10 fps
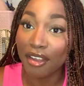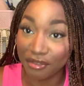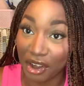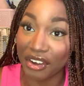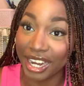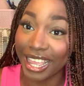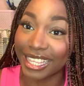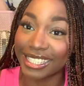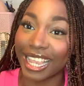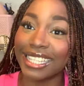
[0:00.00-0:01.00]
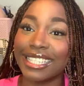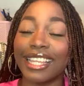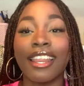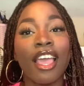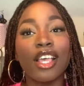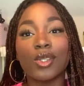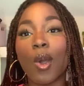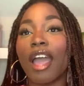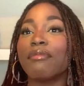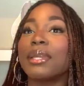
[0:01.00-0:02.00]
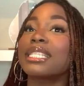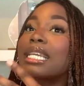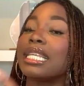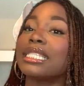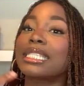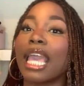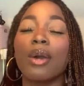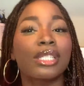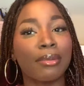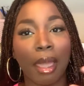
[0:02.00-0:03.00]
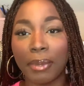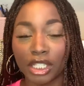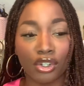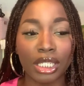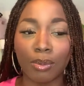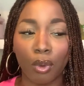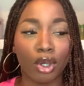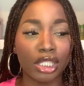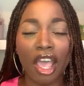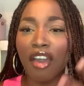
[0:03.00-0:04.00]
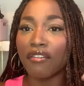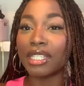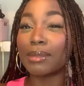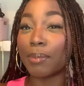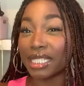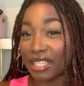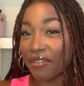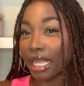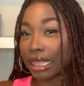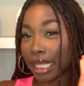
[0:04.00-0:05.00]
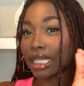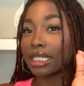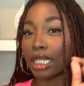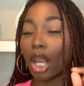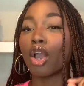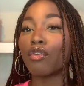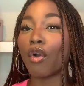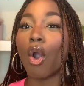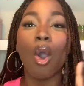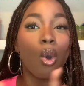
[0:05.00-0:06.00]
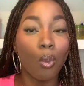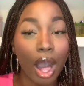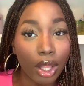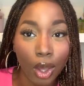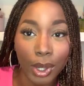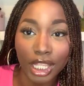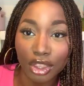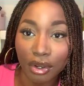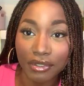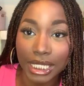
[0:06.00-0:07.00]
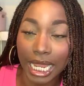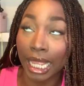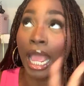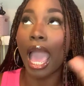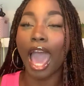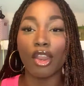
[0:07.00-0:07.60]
very excited. So I have basically scouted my Pinterest boards for specific things to look for while going thrifting, and